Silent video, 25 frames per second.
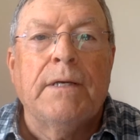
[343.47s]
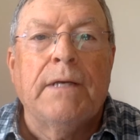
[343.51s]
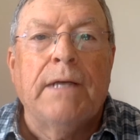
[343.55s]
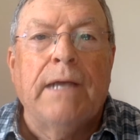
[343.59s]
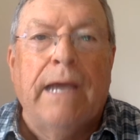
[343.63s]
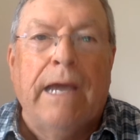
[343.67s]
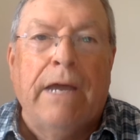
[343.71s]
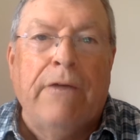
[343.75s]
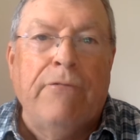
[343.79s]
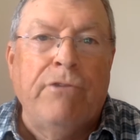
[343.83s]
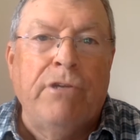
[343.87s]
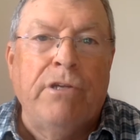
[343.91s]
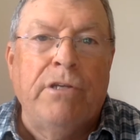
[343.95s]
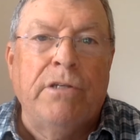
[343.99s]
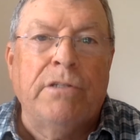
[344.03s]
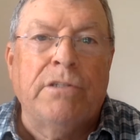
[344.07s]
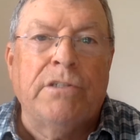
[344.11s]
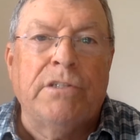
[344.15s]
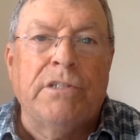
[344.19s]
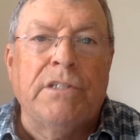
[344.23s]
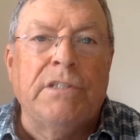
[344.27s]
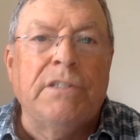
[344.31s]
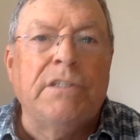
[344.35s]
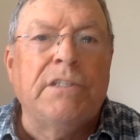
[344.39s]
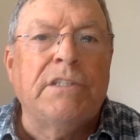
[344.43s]
Arius
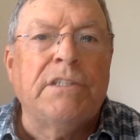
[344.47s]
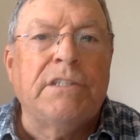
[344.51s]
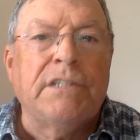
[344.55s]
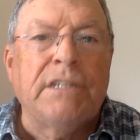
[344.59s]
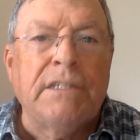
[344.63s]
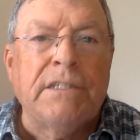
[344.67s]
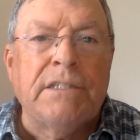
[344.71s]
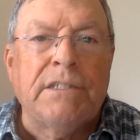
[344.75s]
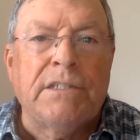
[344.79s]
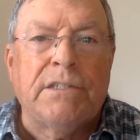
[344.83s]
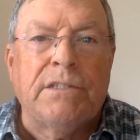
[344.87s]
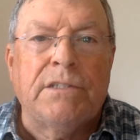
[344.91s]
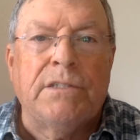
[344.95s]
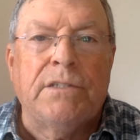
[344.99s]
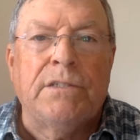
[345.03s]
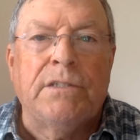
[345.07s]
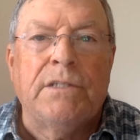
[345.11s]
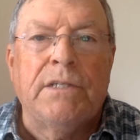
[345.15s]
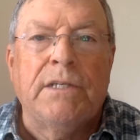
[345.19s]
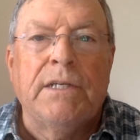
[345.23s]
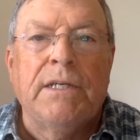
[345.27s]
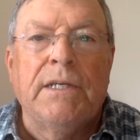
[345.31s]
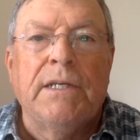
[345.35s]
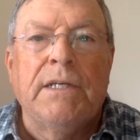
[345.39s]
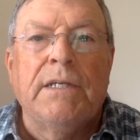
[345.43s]
insisted
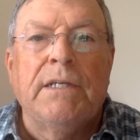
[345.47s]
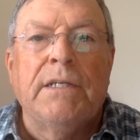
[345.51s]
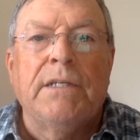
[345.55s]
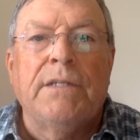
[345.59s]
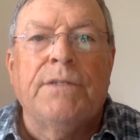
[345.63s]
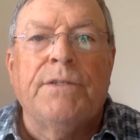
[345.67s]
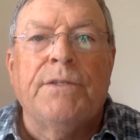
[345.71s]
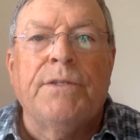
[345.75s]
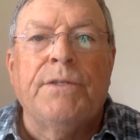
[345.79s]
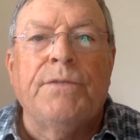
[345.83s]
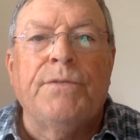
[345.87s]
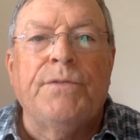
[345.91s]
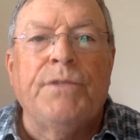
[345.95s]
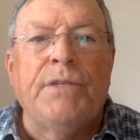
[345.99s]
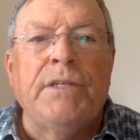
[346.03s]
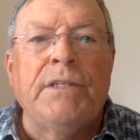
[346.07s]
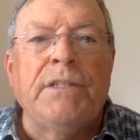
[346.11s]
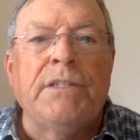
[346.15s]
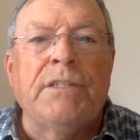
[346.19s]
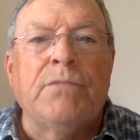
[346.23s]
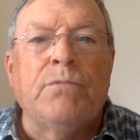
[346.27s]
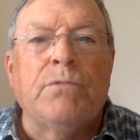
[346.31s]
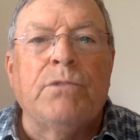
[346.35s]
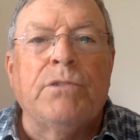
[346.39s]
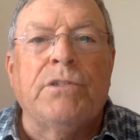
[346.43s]
that
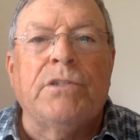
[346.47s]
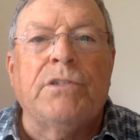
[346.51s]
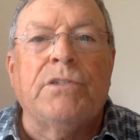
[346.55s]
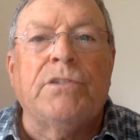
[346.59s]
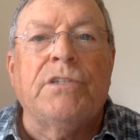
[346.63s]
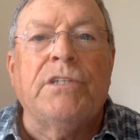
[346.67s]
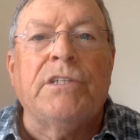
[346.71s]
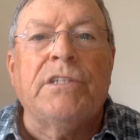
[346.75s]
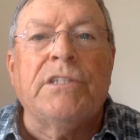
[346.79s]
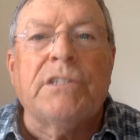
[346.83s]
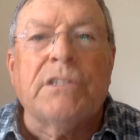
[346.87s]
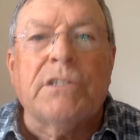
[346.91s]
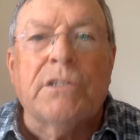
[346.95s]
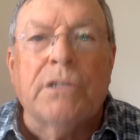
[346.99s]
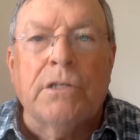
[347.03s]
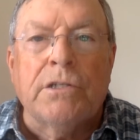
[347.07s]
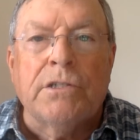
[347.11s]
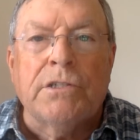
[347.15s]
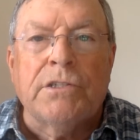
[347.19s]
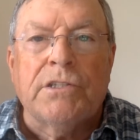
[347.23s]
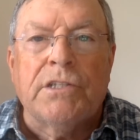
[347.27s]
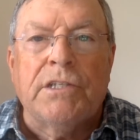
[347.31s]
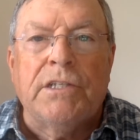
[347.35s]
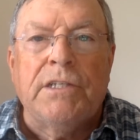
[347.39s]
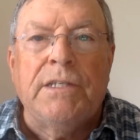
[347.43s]
this was a
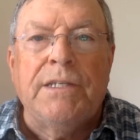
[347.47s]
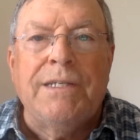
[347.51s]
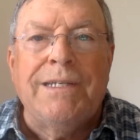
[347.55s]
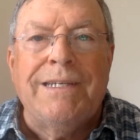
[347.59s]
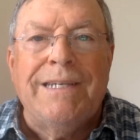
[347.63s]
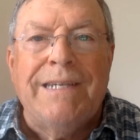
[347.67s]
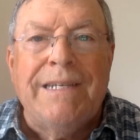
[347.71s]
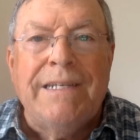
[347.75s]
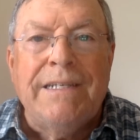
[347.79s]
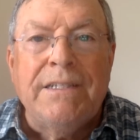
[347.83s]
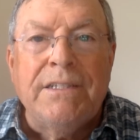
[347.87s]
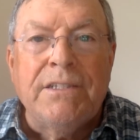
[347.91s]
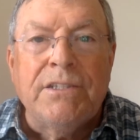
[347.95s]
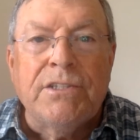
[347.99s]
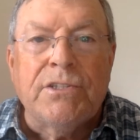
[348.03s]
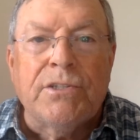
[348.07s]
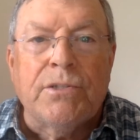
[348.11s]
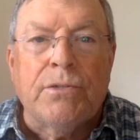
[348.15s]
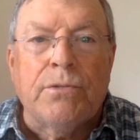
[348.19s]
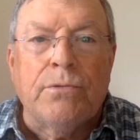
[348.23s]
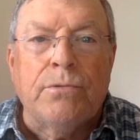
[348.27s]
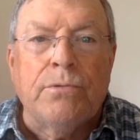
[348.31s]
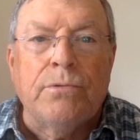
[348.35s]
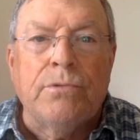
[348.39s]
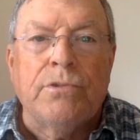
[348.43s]
disgusting
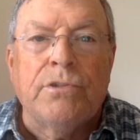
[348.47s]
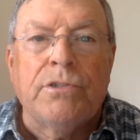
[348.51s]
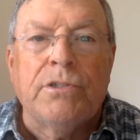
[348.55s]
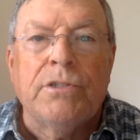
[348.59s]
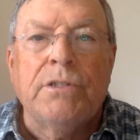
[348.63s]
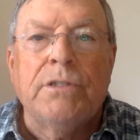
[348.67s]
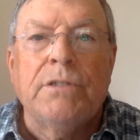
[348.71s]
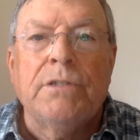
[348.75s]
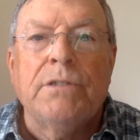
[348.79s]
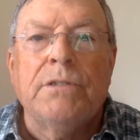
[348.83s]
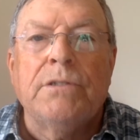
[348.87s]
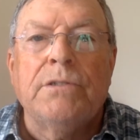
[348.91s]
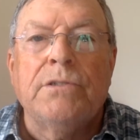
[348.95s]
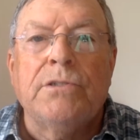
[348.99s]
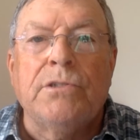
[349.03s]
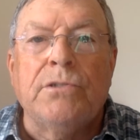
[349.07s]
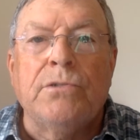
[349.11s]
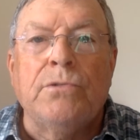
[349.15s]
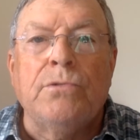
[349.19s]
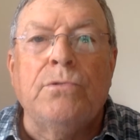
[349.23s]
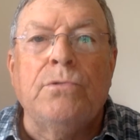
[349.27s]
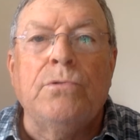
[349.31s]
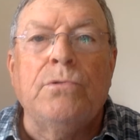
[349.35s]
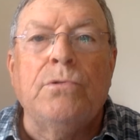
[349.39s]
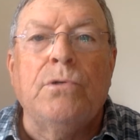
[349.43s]
insult
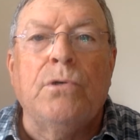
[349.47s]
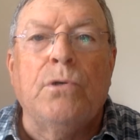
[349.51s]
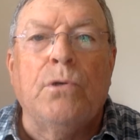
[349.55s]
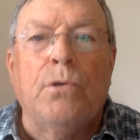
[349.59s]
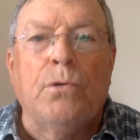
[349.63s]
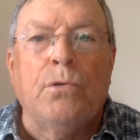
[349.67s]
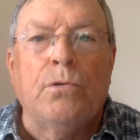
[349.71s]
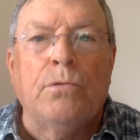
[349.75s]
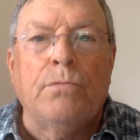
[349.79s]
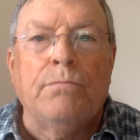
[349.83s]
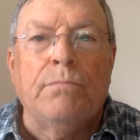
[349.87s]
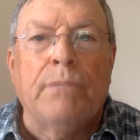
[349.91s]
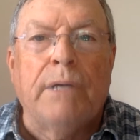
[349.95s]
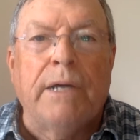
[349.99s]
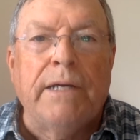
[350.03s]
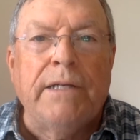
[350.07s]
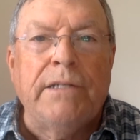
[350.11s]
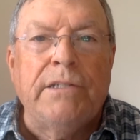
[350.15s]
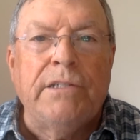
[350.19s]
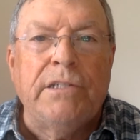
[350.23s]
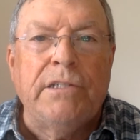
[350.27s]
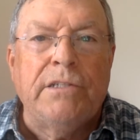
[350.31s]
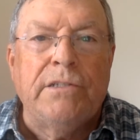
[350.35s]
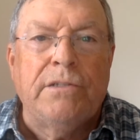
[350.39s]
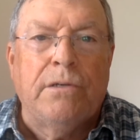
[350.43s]
to
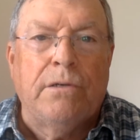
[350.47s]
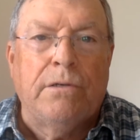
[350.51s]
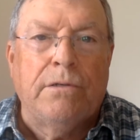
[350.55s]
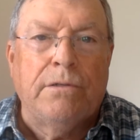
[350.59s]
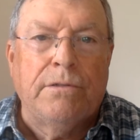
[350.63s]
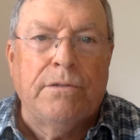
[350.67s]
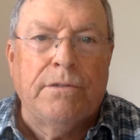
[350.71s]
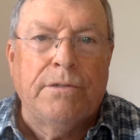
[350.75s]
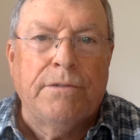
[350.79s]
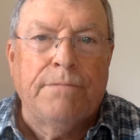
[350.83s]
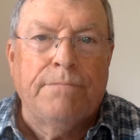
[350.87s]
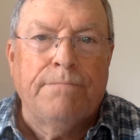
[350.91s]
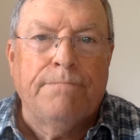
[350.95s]
Almighty God.